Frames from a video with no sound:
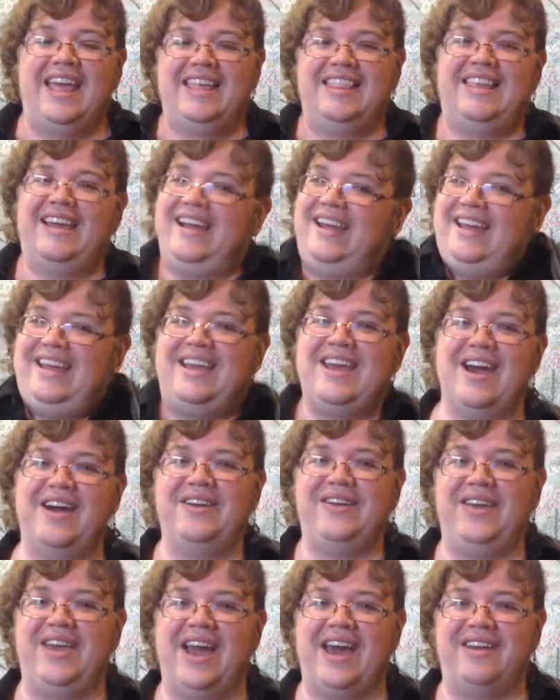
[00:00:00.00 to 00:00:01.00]
there you go,
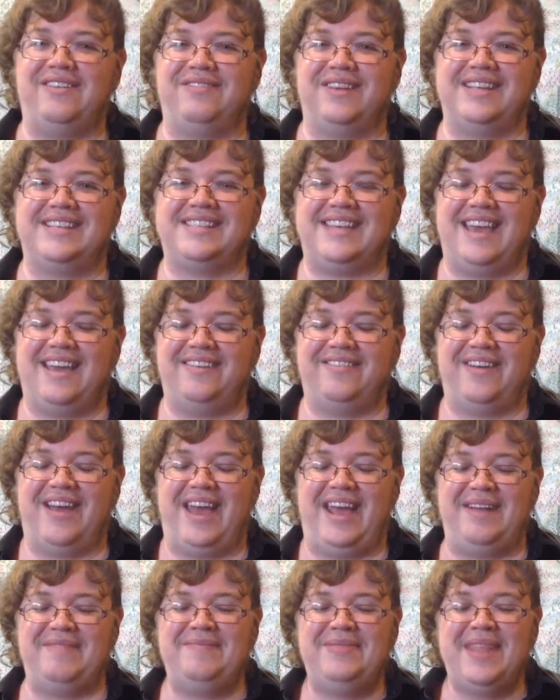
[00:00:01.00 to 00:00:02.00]
you gotta risk it,
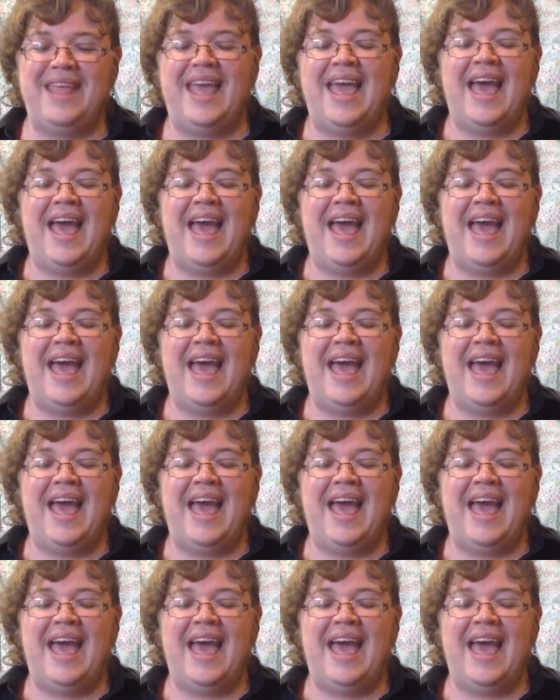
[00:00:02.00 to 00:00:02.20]
right?